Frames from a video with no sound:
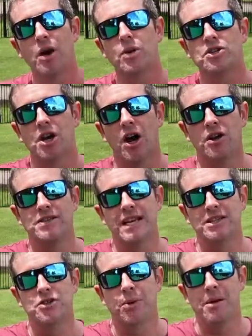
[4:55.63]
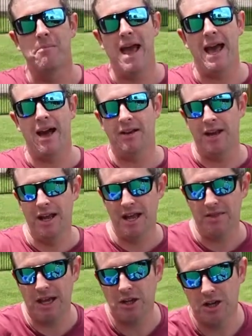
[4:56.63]
which goes into a mount
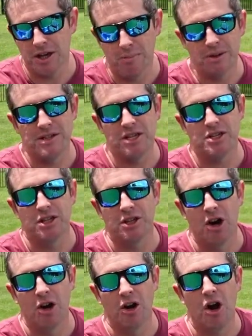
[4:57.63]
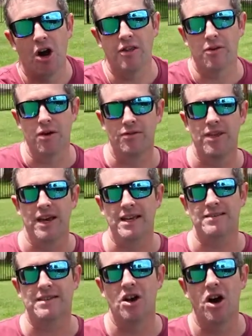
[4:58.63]
that you can position on either of
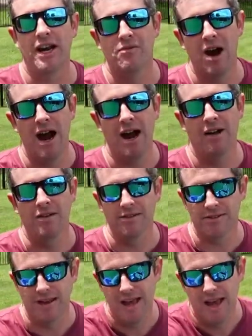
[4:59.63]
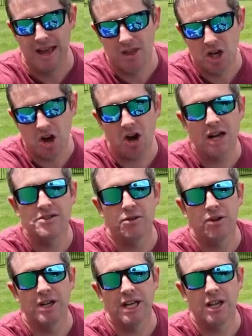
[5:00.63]
these sliding rails. The guides are
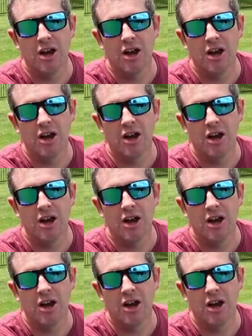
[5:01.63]
already